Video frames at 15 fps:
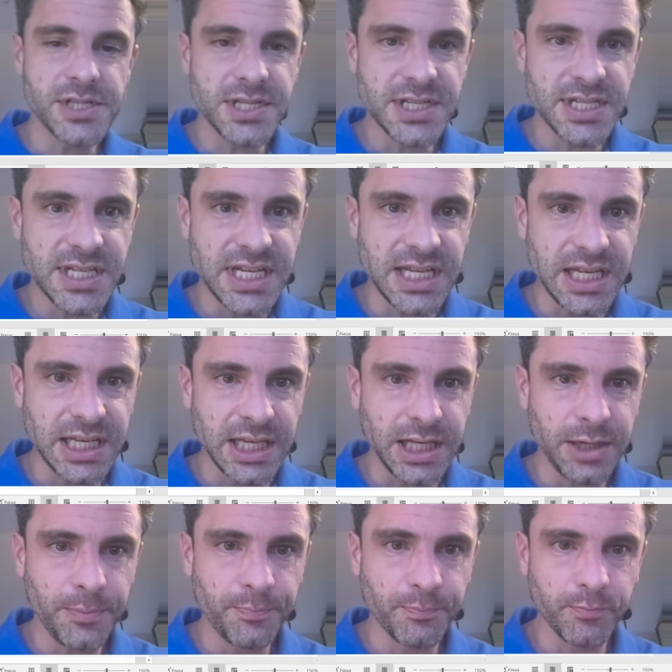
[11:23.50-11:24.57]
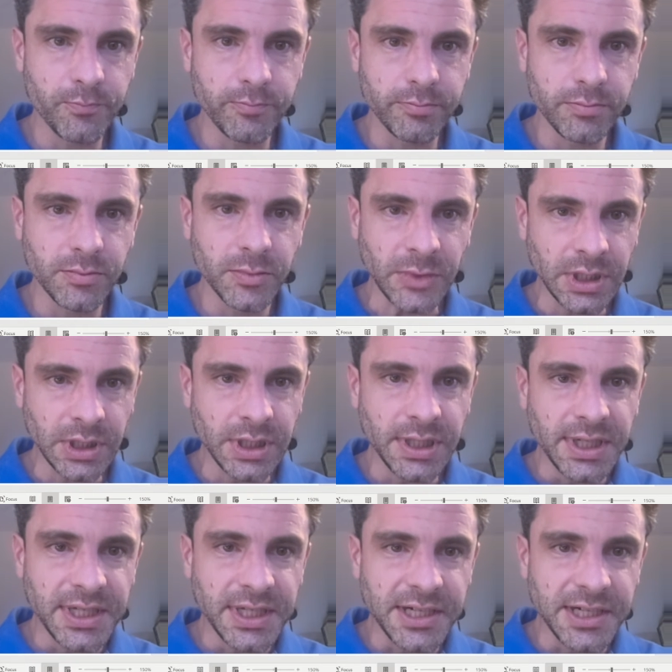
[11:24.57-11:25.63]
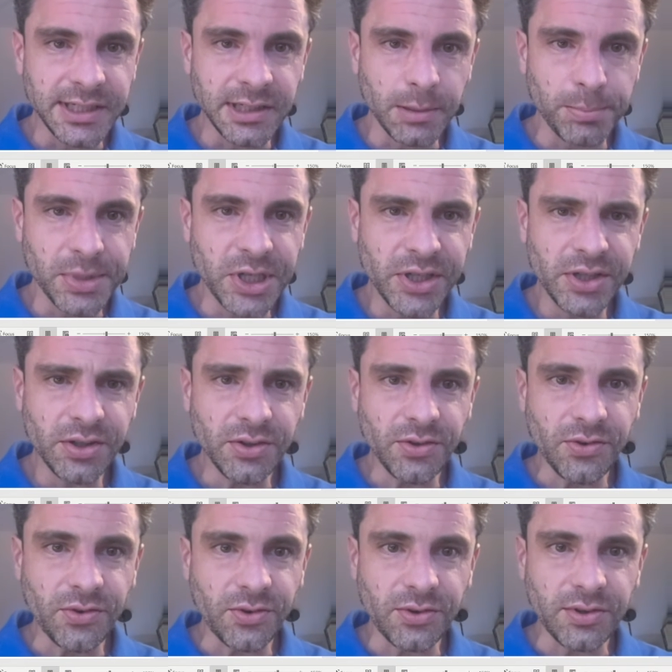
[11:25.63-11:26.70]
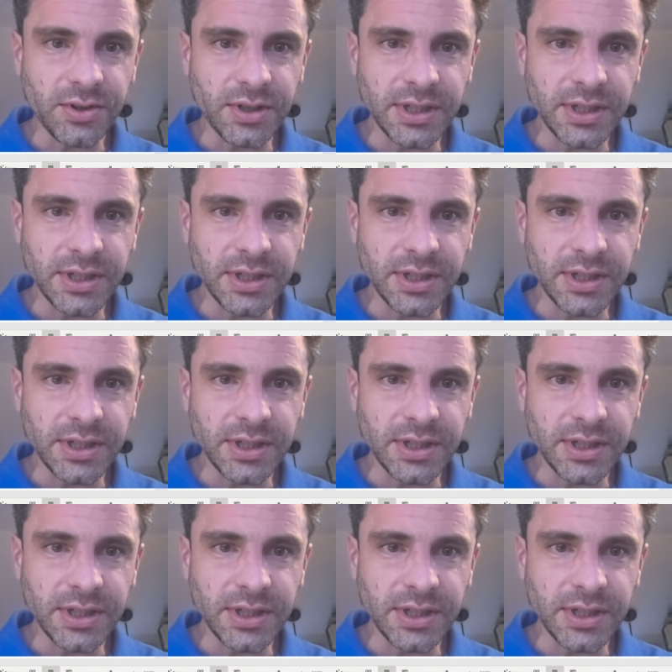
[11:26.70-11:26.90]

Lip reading: see a little box,